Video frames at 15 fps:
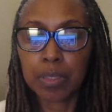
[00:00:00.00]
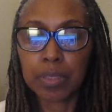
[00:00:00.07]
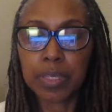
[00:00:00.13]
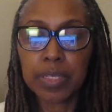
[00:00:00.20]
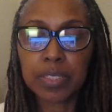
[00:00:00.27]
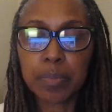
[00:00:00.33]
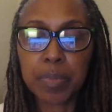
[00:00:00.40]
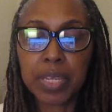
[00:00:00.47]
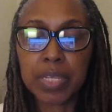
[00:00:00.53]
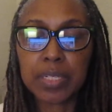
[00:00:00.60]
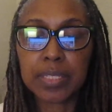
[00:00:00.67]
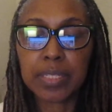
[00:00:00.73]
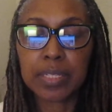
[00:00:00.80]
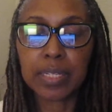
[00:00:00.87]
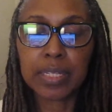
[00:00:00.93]
This
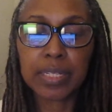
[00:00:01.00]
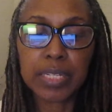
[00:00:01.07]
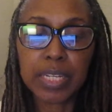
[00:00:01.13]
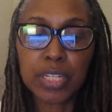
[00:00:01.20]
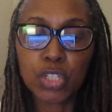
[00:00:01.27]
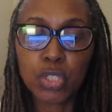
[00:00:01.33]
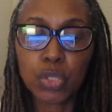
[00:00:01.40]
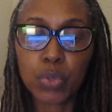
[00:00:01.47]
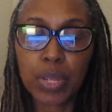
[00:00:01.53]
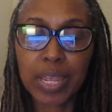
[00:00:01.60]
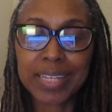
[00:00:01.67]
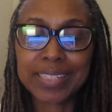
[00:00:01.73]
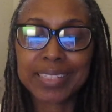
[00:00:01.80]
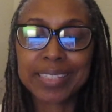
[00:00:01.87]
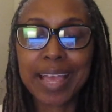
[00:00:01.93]
means the initial
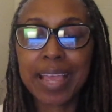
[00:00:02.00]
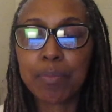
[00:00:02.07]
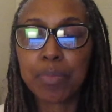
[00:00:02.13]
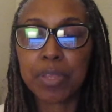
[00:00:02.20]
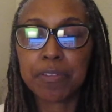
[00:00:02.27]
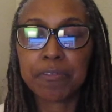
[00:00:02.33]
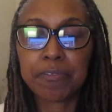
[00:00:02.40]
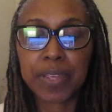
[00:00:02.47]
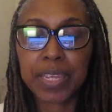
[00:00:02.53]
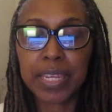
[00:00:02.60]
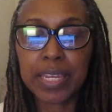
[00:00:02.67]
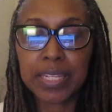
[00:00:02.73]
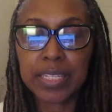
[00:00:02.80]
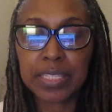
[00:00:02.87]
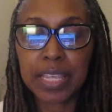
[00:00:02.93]
excitement
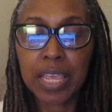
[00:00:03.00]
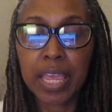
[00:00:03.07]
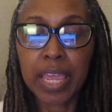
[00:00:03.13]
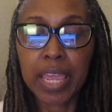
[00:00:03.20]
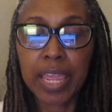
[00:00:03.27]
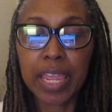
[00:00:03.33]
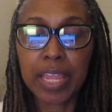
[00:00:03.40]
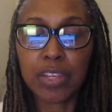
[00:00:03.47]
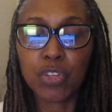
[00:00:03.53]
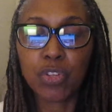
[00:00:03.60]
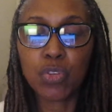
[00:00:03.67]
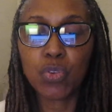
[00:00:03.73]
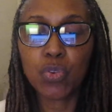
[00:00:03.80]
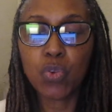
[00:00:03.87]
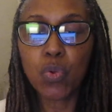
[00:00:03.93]
fades and
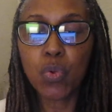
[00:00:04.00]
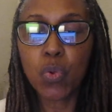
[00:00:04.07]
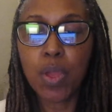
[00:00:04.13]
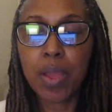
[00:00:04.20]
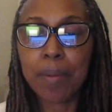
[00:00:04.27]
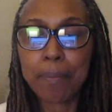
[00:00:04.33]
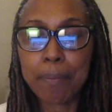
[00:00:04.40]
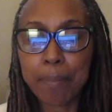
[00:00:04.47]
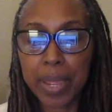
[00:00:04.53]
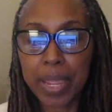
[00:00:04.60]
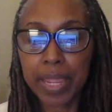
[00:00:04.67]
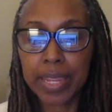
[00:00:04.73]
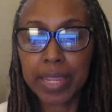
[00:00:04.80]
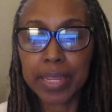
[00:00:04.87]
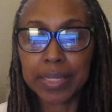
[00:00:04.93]
you
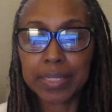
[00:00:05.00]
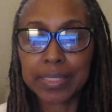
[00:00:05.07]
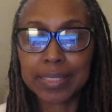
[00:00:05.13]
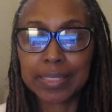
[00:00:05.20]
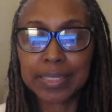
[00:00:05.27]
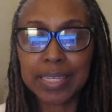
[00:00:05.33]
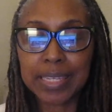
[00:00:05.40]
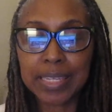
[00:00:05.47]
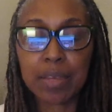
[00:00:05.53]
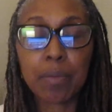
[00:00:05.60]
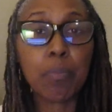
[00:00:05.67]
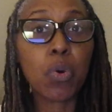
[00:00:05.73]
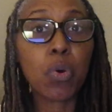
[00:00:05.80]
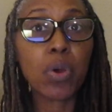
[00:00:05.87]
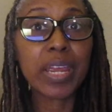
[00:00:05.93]
may seek
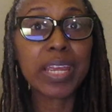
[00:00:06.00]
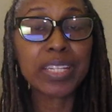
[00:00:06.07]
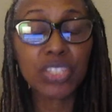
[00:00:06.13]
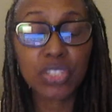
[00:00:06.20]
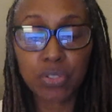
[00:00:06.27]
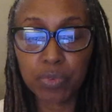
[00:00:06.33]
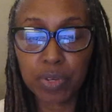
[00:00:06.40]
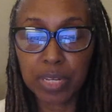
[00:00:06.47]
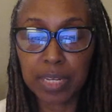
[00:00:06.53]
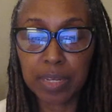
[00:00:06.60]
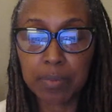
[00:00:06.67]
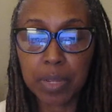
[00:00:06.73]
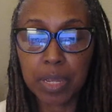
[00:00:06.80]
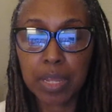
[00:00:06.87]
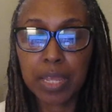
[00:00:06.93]
more
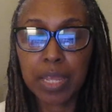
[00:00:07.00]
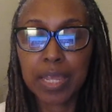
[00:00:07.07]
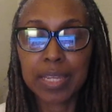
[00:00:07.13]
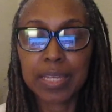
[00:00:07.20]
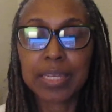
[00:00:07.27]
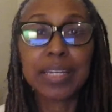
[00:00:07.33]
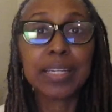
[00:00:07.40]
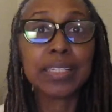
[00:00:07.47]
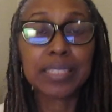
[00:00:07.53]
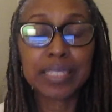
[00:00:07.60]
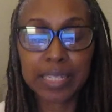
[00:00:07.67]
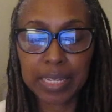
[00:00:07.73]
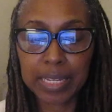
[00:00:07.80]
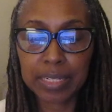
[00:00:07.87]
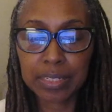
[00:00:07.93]
extreme
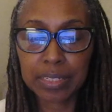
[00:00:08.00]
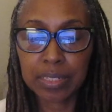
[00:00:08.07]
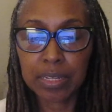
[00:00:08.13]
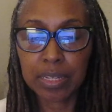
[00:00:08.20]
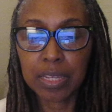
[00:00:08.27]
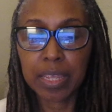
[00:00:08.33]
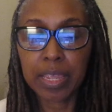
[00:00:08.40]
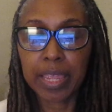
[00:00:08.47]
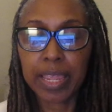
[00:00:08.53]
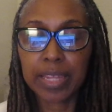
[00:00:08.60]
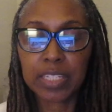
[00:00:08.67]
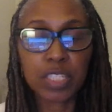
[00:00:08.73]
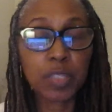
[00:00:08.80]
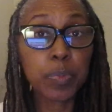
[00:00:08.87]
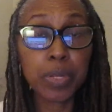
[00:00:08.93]
content
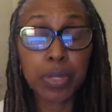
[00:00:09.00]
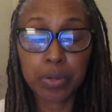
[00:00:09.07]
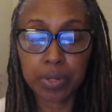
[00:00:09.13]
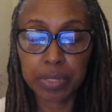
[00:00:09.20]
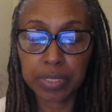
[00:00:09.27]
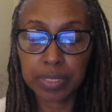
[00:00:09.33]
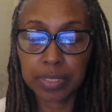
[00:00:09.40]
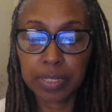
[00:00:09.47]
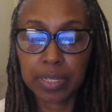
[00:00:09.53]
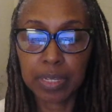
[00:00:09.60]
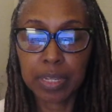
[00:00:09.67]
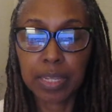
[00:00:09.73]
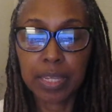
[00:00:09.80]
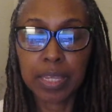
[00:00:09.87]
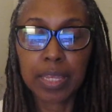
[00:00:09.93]
experience
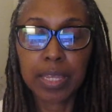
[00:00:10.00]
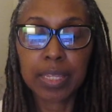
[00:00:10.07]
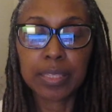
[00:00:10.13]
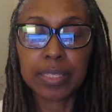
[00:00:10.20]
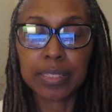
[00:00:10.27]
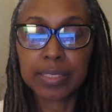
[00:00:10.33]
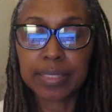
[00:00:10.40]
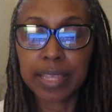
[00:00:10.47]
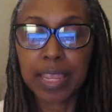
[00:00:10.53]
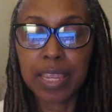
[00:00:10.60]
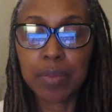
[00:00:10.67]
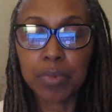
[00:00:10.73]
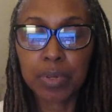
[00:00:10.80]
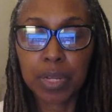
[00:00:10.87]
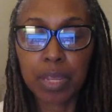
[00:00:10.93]
the
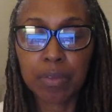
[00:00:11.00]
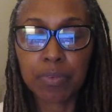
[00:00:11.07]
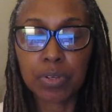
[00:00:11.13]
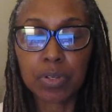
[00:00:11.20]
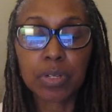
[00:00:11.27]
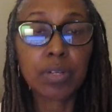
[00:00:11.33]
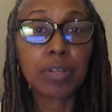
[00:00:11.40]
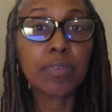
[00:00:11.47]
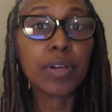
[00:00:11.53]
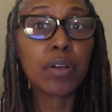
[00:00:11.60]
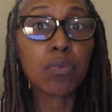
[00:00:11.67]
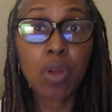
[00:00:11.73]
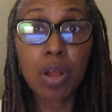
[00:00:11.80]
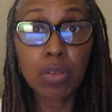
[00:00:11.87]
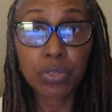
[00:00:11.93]
same level of
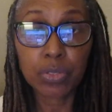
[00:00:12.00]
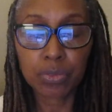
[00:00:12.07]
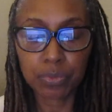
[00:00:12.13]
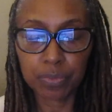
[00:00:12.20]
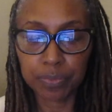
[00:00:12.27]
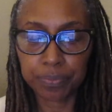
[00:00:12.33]
arousal.